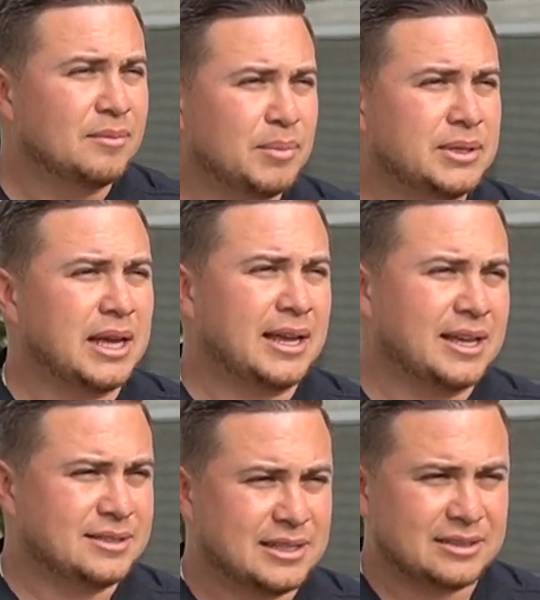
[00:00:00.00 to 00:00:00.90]
But I
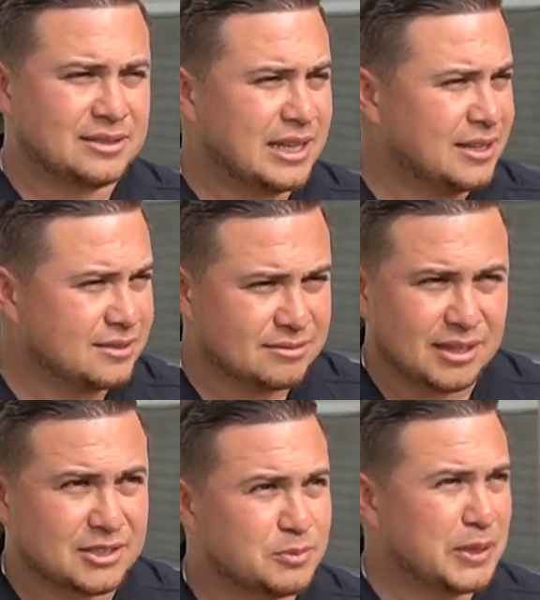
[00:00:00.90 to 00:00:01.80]
guess that's like
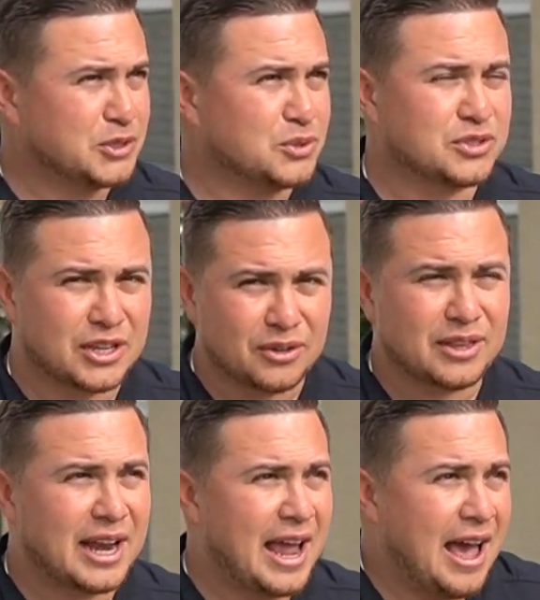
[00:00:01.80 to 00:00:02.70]
a special skill
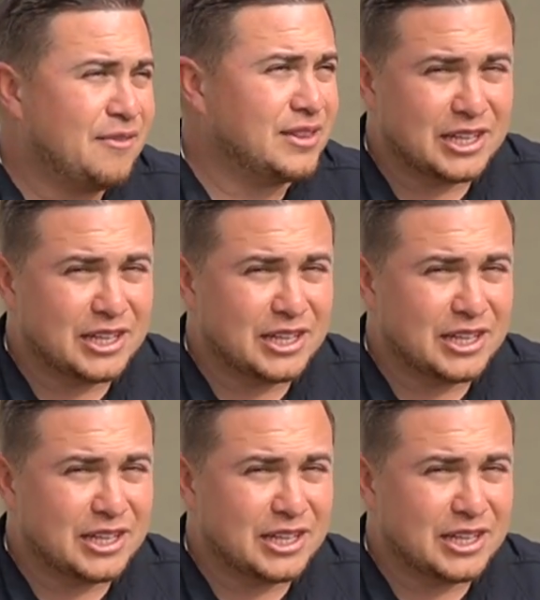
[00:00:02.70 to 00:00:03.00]
that I have,